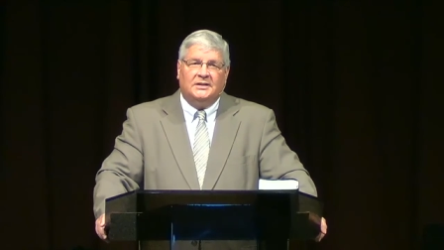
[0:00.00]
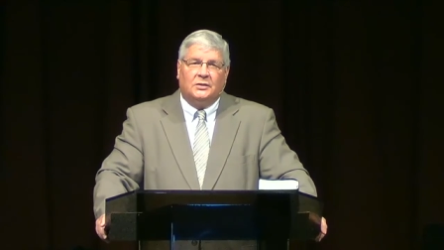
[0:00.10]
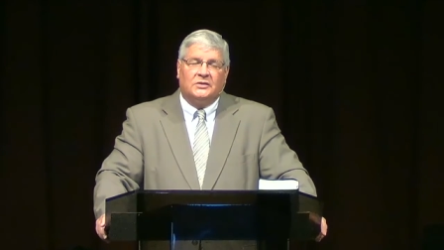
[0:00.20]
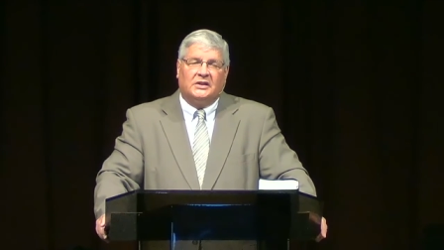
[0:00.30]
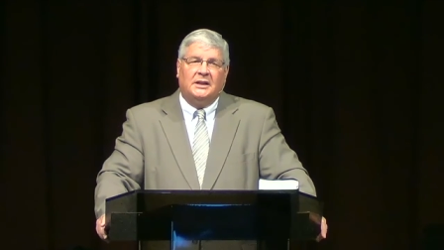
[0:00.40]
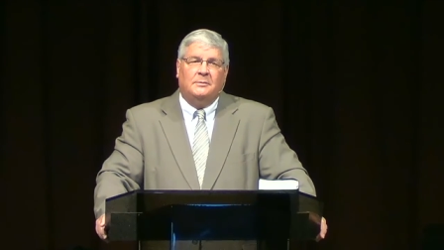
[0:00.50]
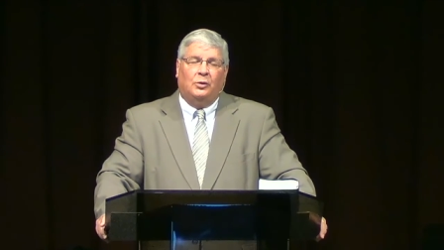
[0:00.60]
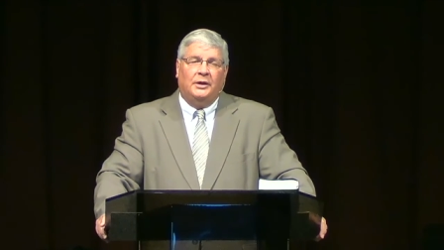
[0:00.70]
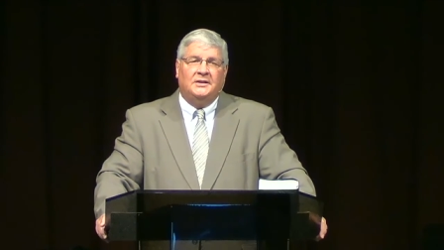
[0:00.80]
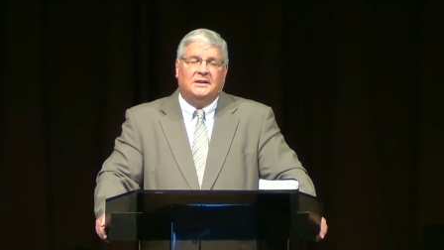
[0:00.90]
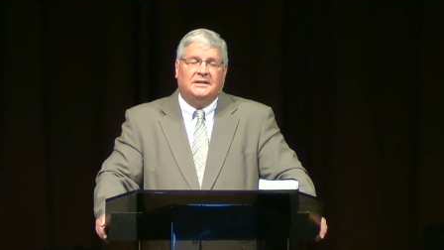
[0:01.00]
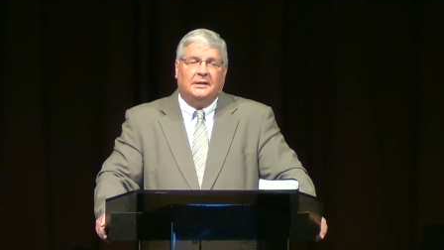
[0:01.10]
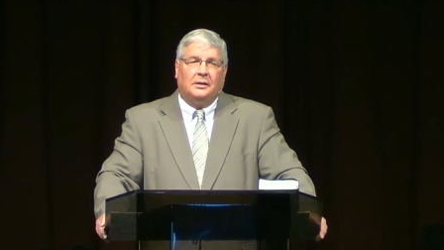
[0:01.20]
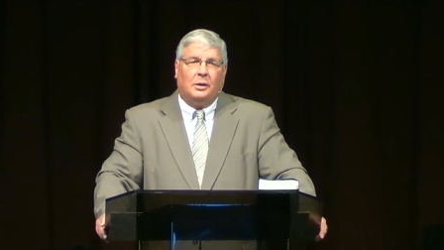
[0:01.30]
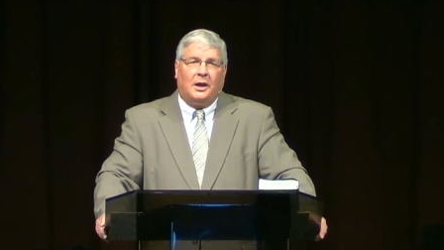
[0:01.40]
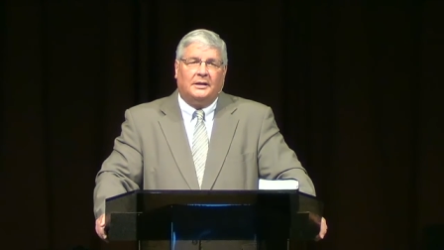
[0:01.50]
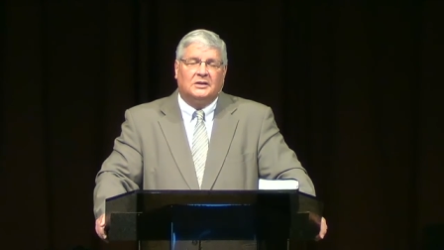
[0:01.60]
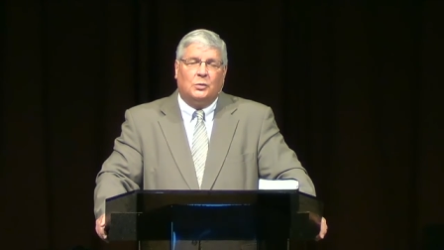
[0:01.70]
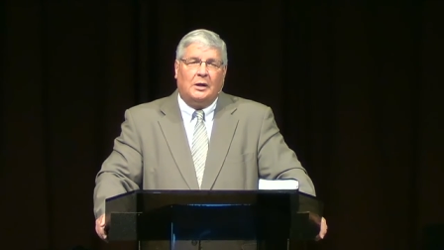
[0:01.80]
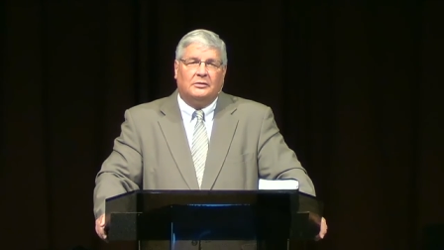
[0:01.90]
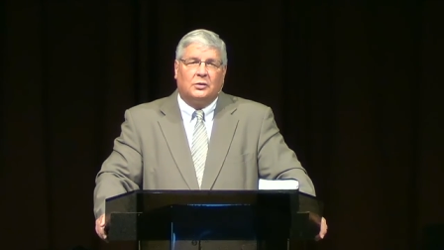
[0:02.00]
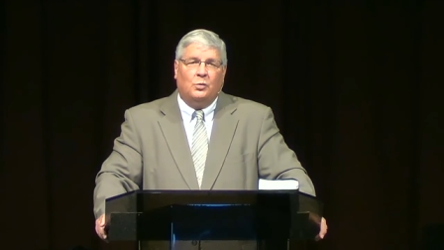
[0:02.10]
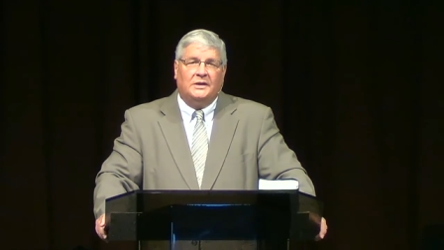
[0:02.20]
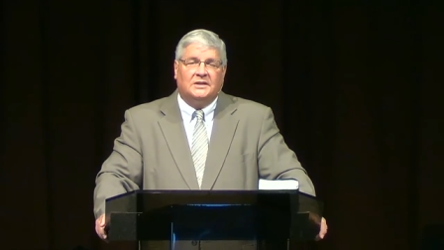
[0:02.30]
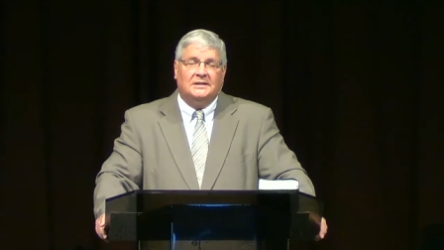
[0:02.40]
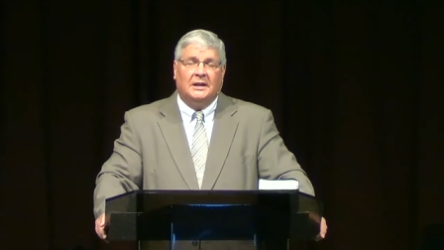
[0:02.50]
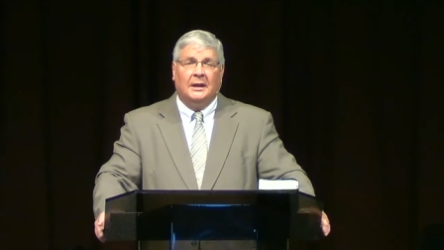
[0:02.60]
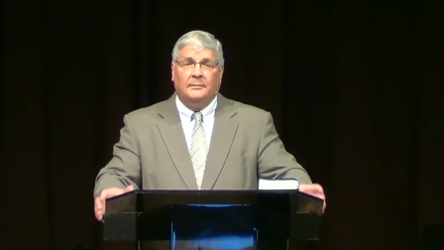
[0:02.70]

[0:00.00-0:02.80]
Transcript: us on Sunday mornings at ten o'clock, as well as on Wednesdays.